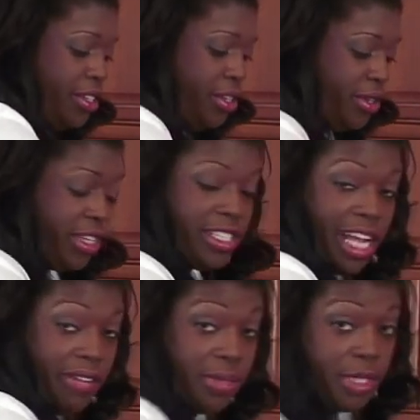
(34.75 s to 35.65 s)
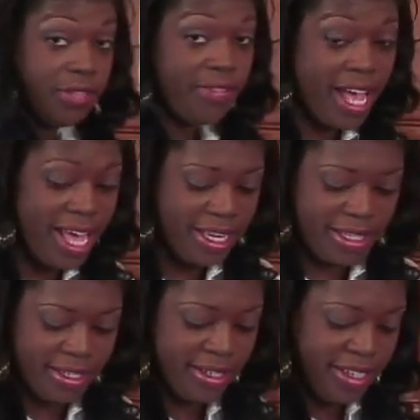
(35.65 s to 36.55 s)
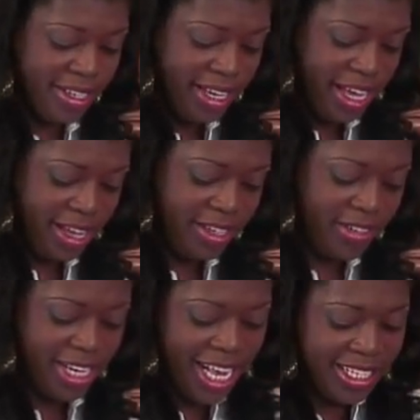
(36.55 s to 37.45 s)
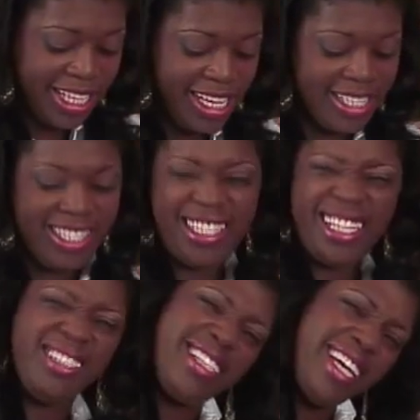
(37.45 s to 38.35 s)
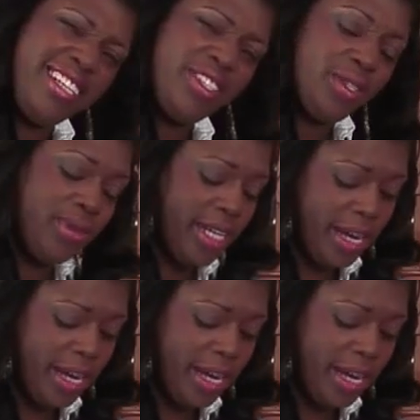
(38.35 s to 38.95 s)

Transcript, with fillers: You know, it doesn't have as much fat. And, you know, it has that distinct taste to it.